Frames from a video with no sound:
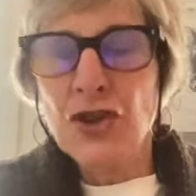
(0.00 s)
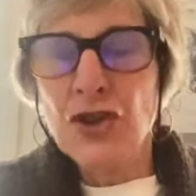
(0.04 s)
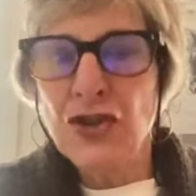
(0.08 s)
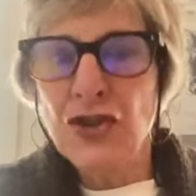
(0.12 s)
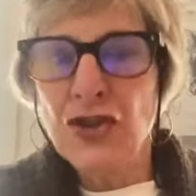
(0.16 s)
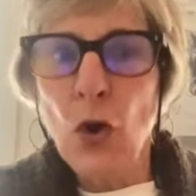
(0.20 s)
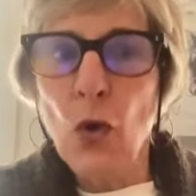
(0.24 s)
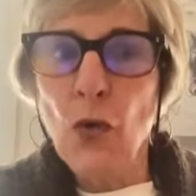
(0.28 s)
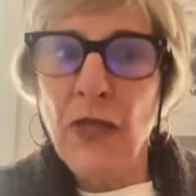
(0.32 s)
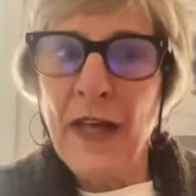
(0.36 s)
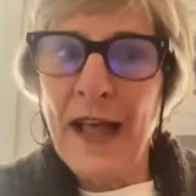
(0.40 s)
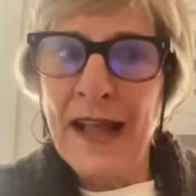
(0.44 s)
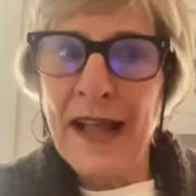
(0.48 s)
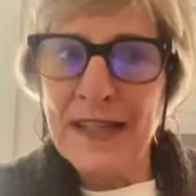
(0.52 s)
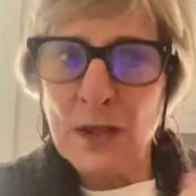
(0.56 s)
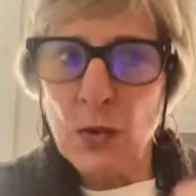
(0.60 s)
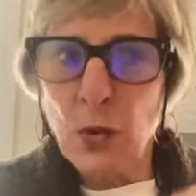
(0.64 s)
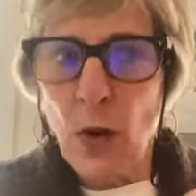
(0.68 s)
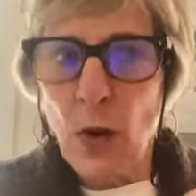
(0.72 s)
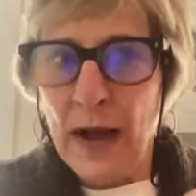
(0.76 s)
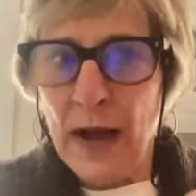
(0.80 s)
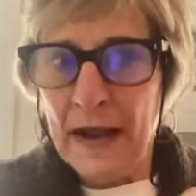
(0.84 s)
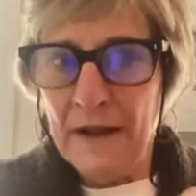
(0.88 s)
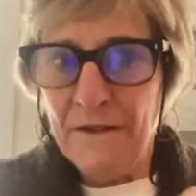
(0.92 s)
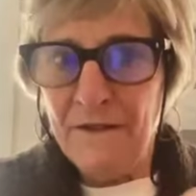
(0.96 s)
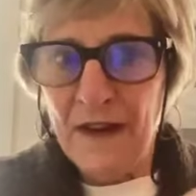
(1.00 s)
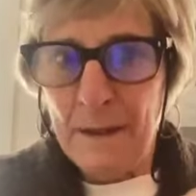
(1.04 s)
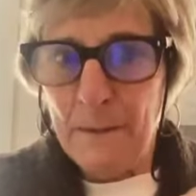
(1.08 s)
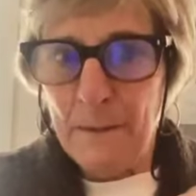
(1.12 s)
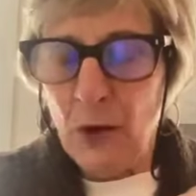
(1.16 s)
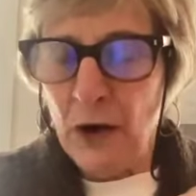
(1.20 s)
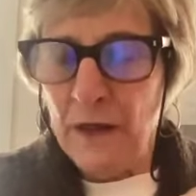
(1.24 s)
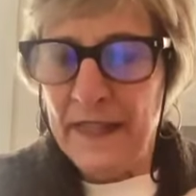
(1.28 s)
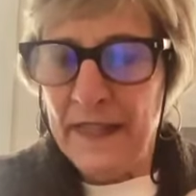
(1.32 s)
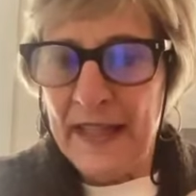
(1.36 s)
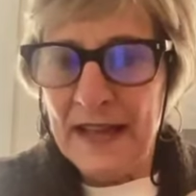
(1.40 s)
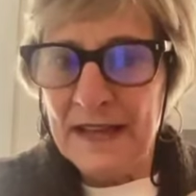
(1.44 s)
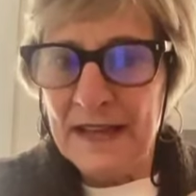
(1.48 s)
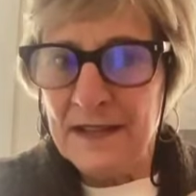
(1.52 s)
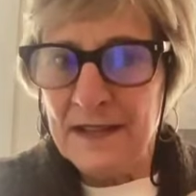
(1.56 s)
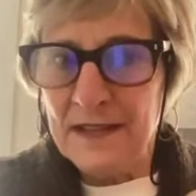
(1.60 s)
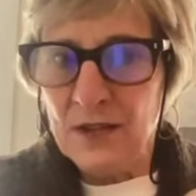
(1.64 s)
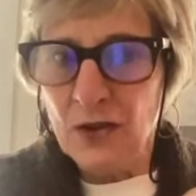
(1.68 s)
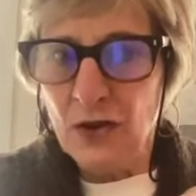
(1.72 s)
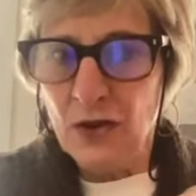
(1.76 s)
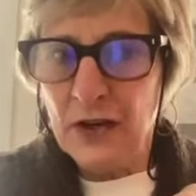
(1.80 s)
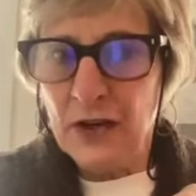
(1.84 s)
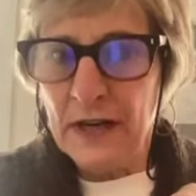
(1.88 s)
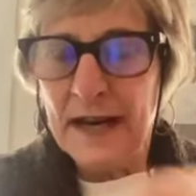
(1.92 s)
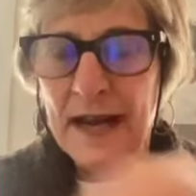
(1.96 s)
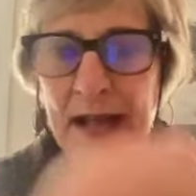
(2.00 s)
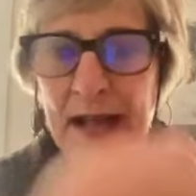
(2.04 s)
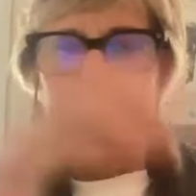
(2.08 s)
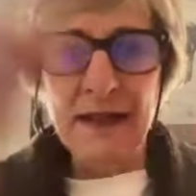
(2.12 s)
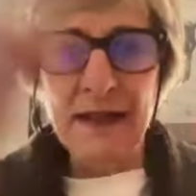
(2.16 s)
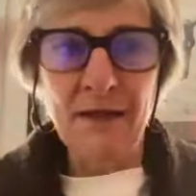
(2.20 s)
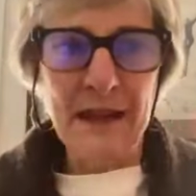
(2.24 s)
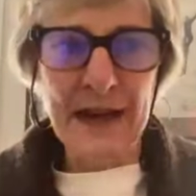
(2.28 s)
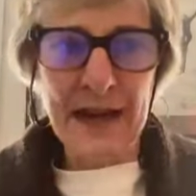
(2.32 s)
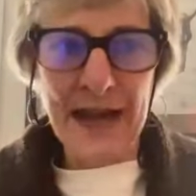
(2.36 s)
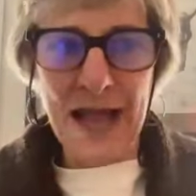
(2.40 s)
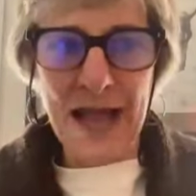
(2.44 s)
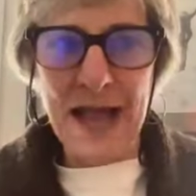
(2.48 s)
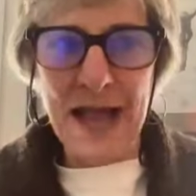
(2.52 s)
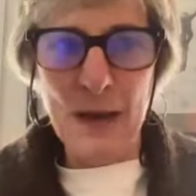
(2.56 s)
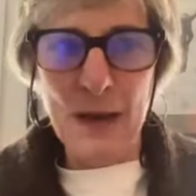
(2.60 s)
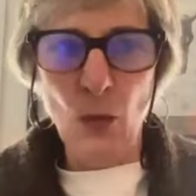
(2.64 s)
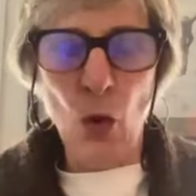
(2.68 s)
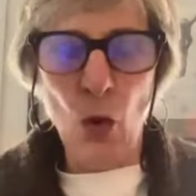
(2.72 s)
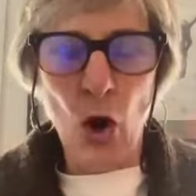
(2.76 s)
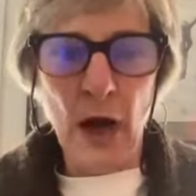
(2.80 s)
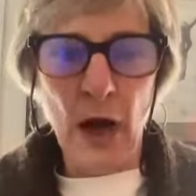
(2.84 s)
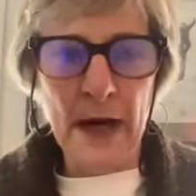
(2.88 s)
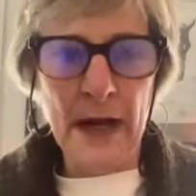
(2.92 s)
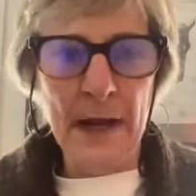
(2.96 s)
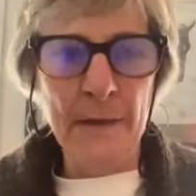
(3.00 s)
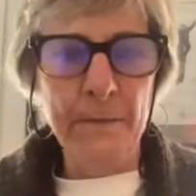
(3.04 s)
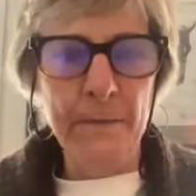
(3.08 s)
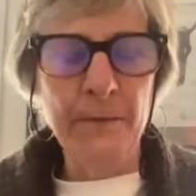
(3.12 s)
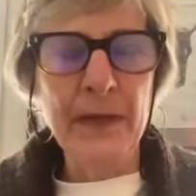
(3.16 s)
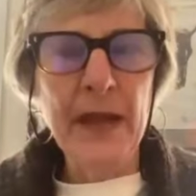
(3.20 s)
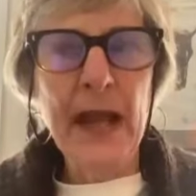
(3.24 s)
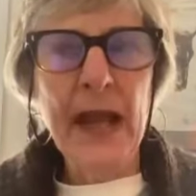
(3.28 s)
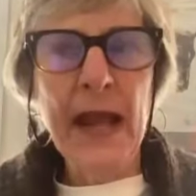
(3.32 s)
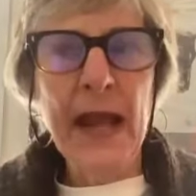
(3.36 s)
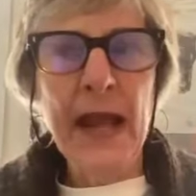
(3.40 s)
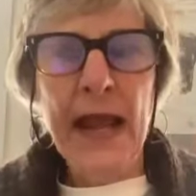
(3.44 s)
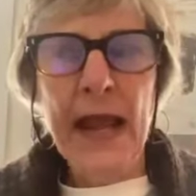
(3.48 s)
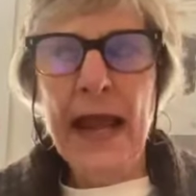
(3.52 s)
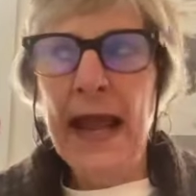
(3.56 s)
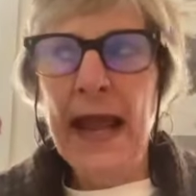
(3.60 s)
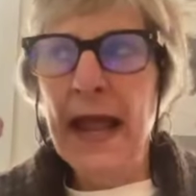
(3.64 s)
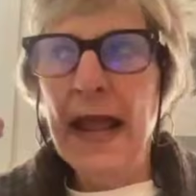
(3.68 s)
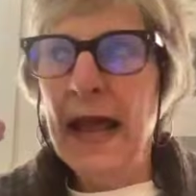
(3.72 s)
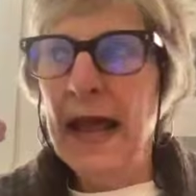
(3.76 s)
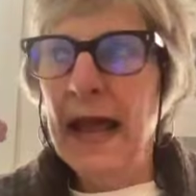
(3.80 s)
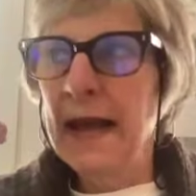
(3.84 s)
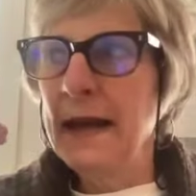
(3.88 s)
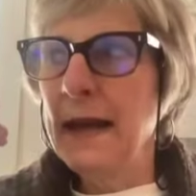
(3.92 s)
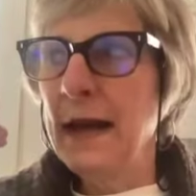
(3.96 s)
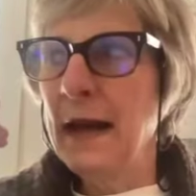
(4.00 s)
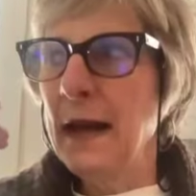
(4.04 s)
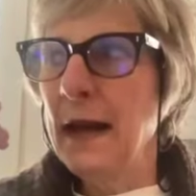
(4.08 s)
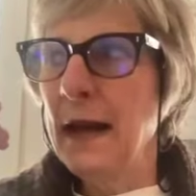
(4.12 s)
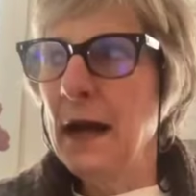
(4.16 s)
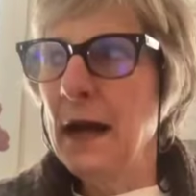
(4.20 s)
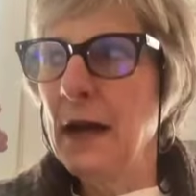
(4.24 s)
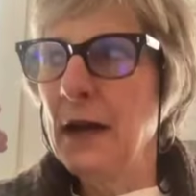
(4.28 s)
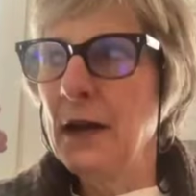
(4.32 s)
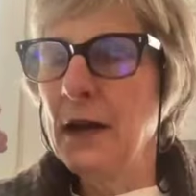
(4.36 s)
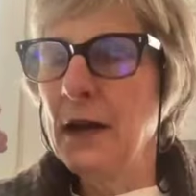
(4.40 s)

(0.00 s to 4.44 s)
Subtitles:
So that's why if I'm on that deserted island, I want it. And